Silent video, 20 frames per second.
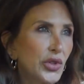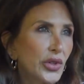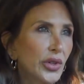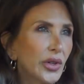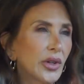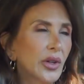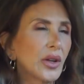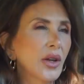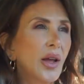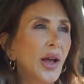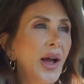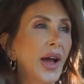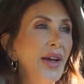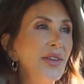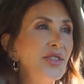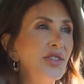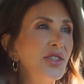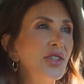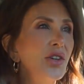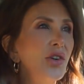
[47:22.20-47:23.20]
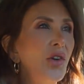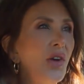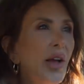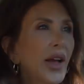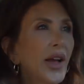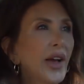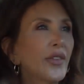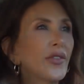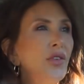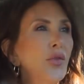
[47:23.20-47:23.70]
are, I still
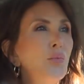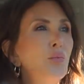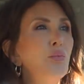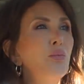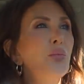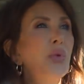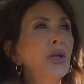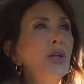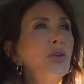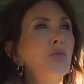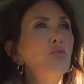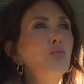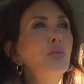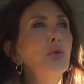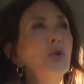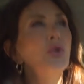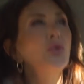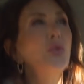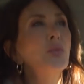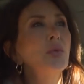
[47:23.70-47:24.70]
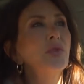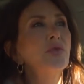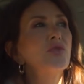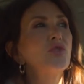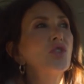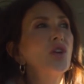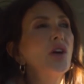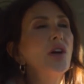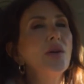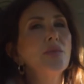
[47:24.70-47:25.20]
have a big boom
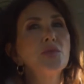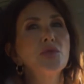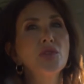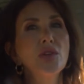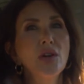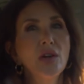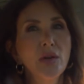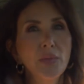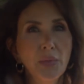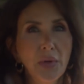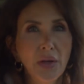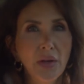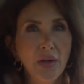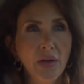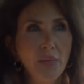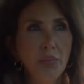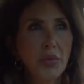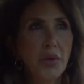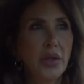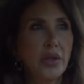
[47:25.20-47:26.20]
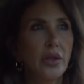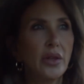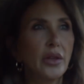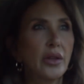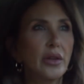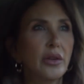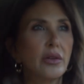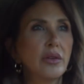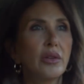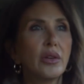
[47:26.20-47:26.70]
of jobs coming up
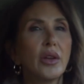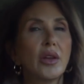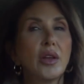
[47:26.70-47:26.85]
in